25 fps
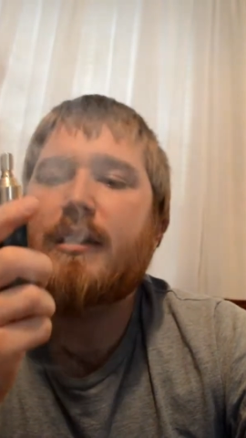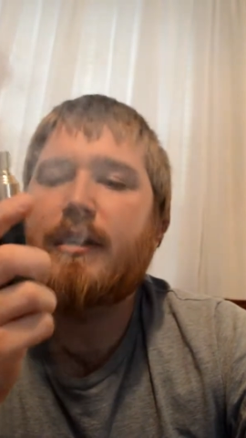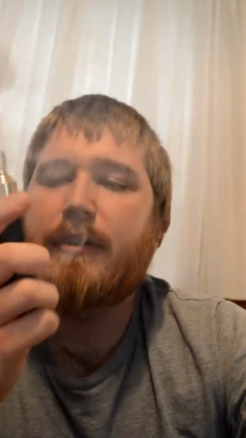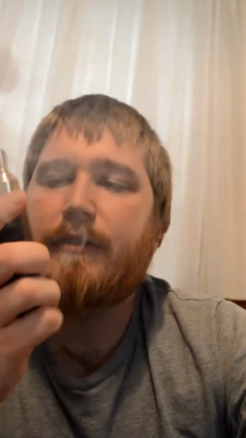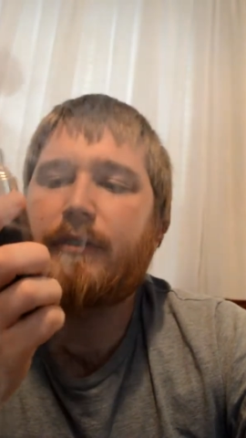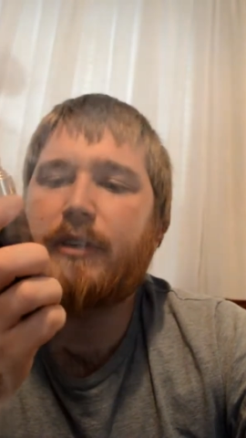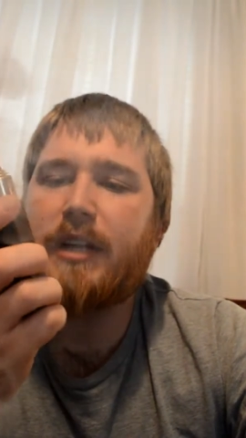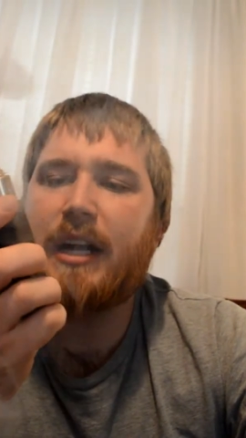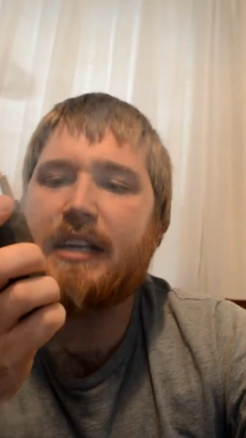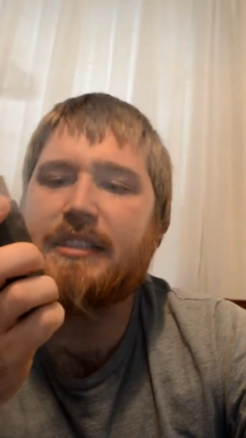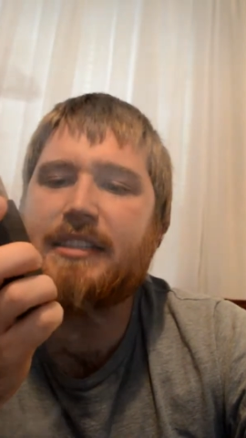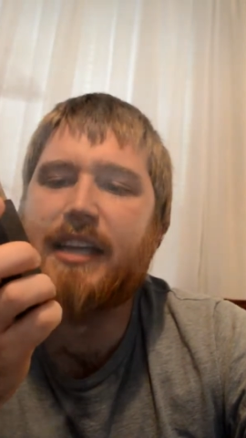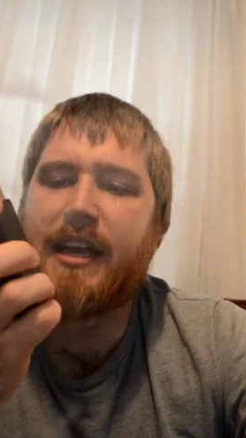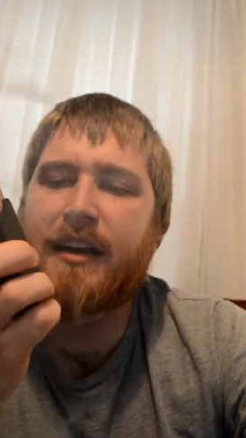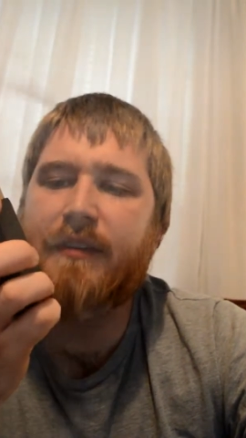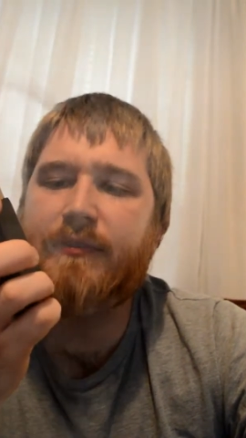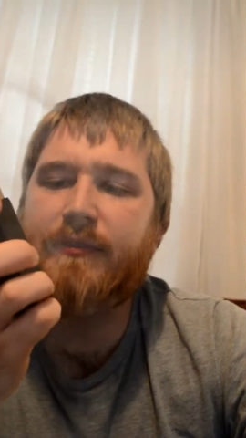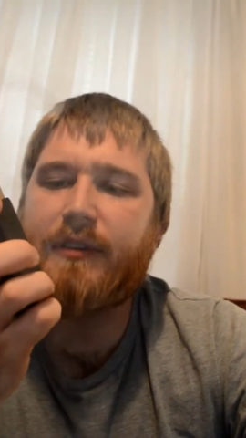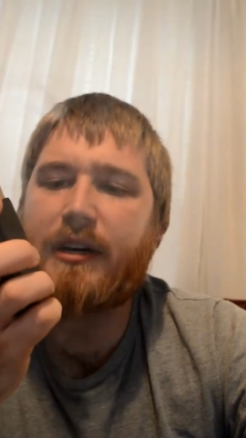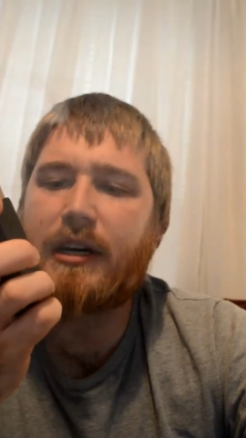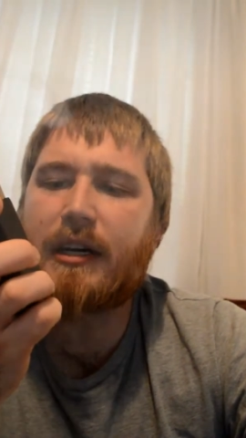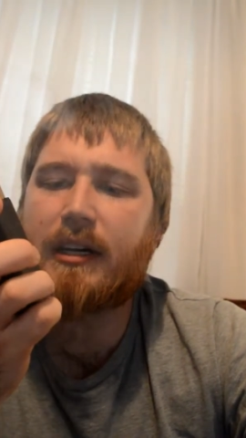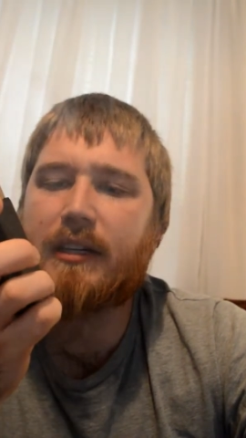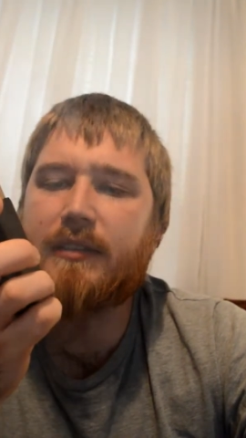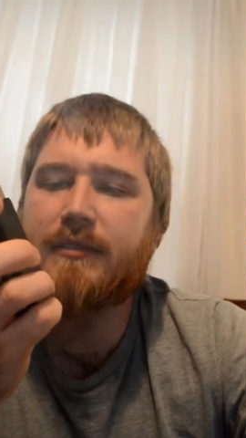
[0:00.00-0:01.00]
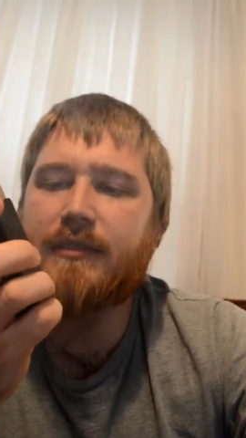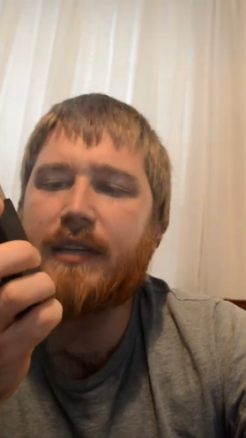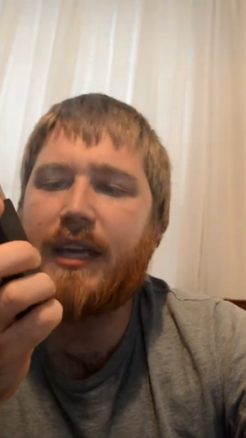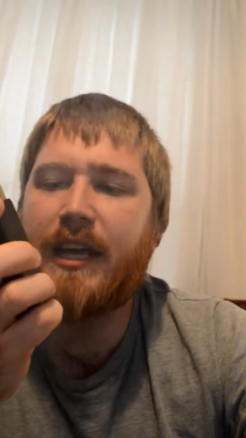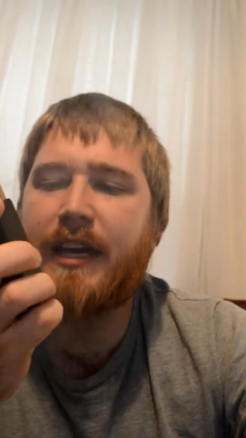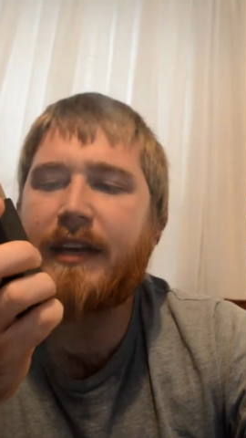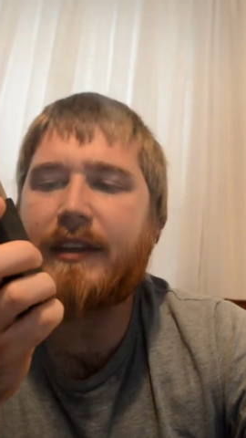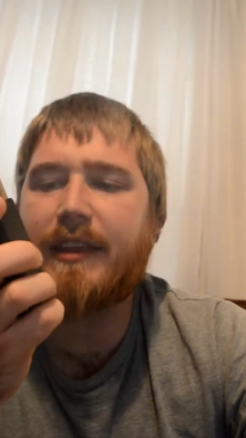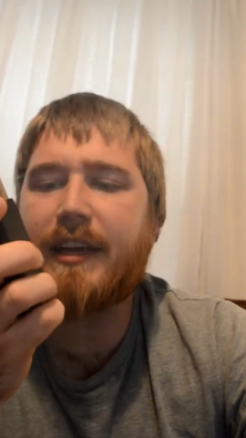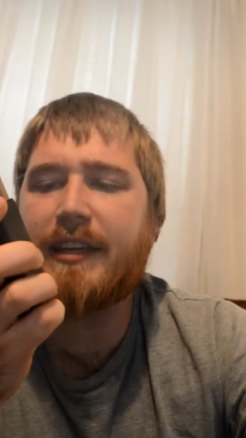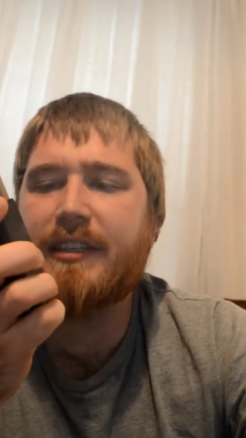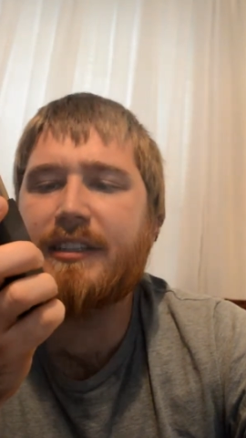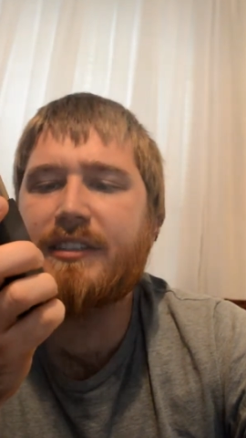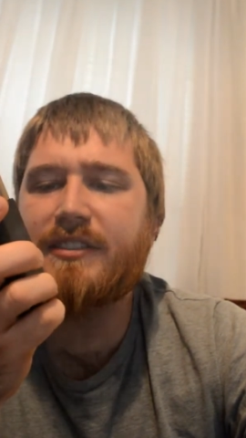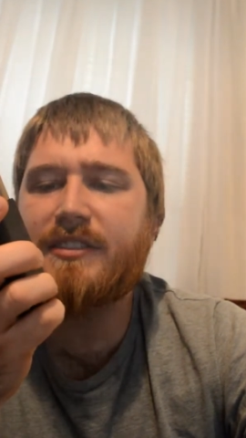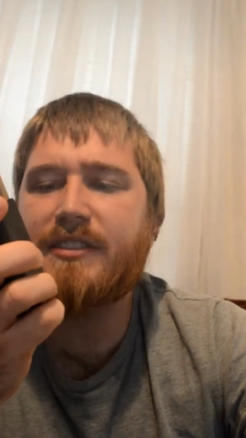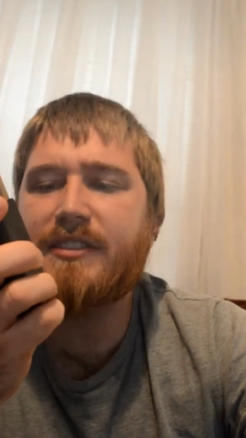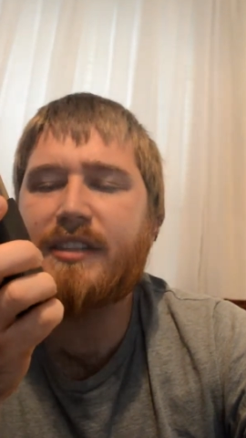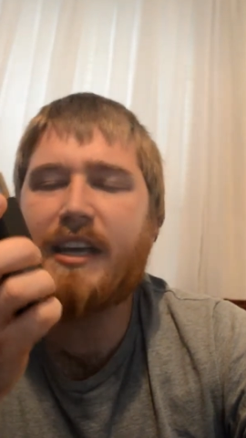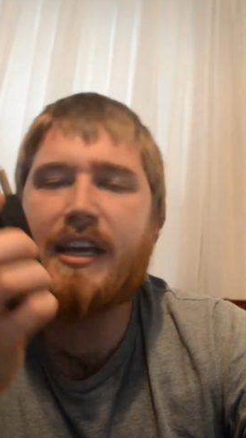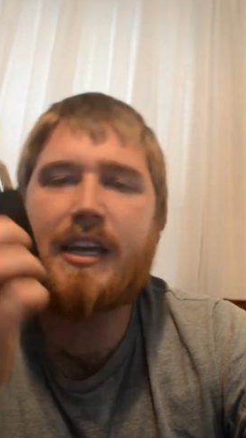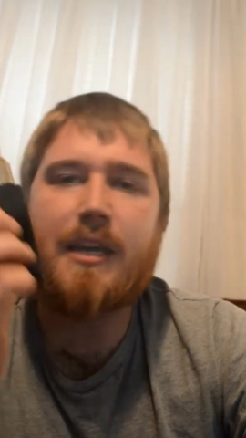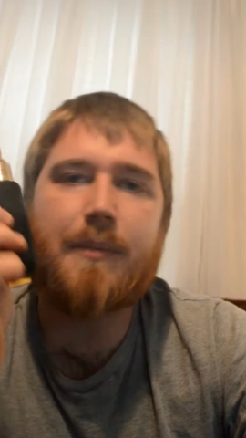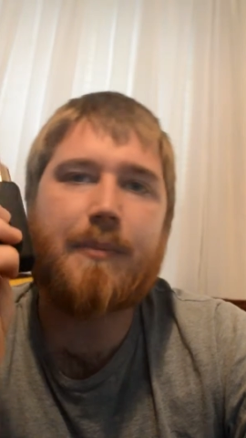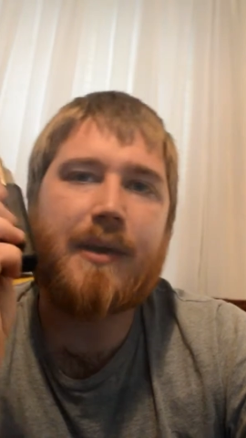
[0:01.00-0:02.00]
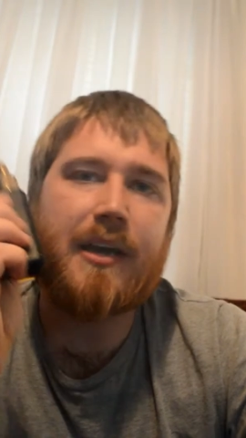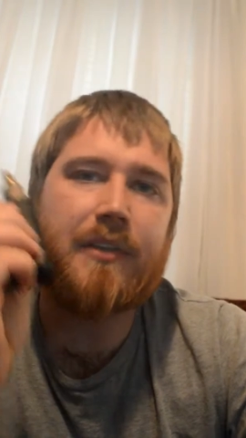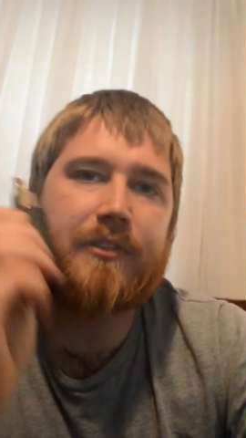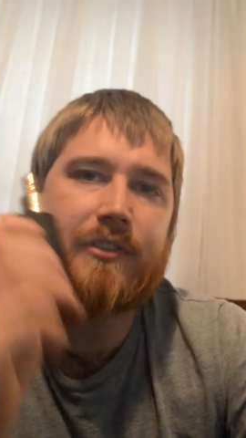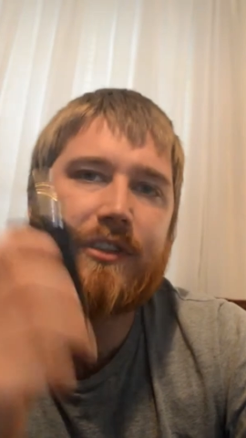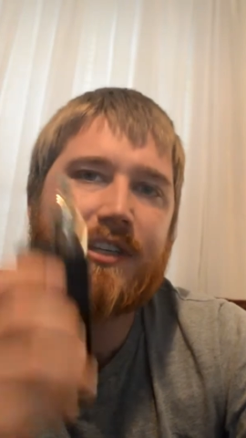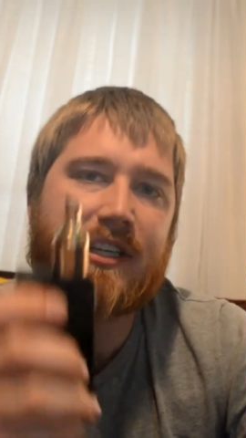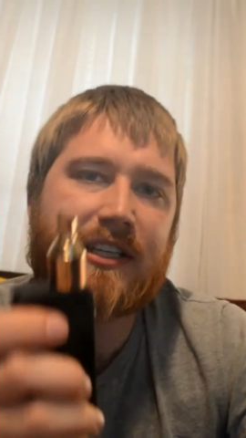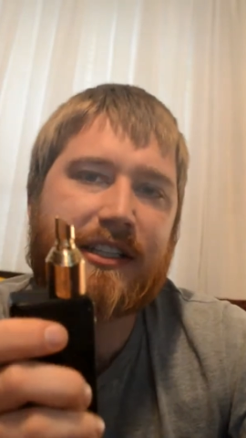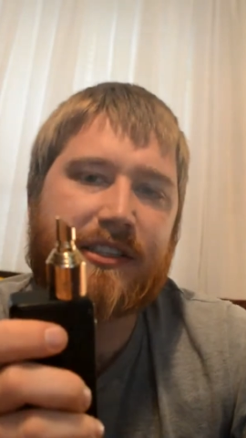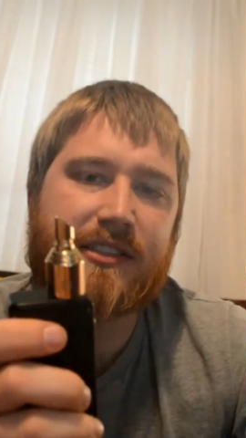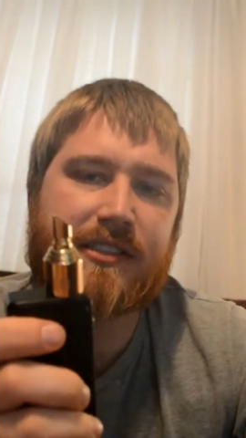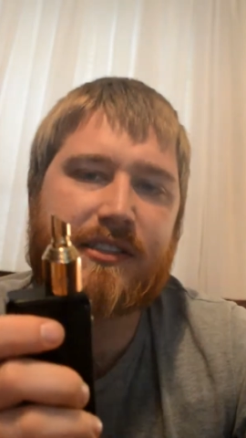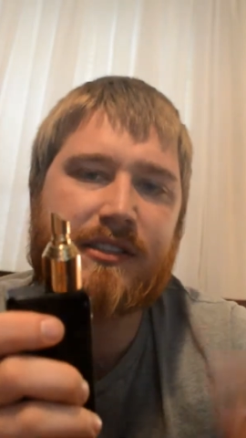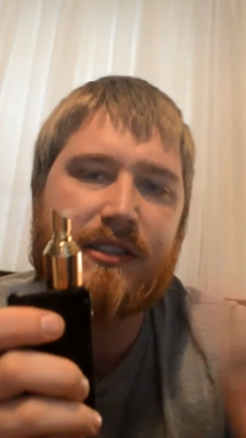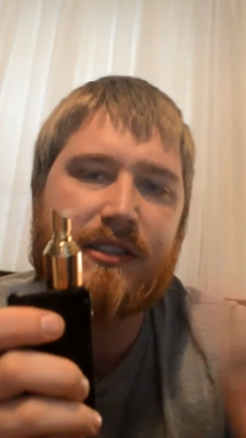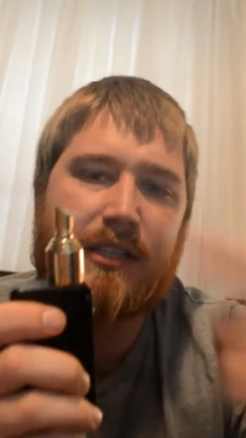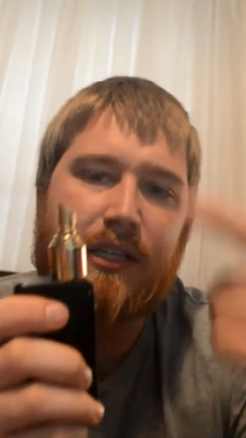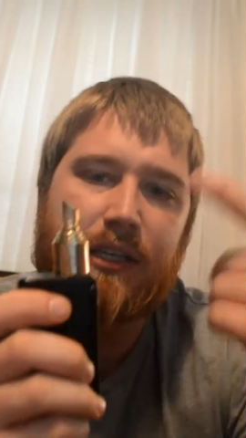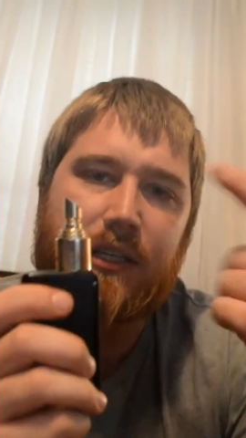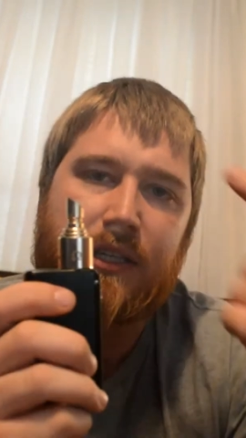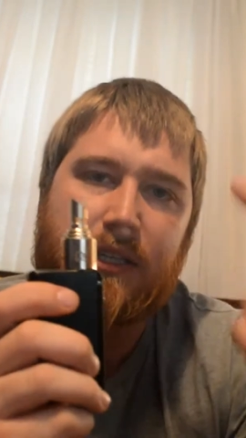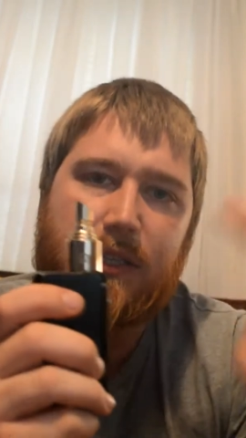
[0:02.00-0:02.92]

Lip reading: If you guys have anything to say about this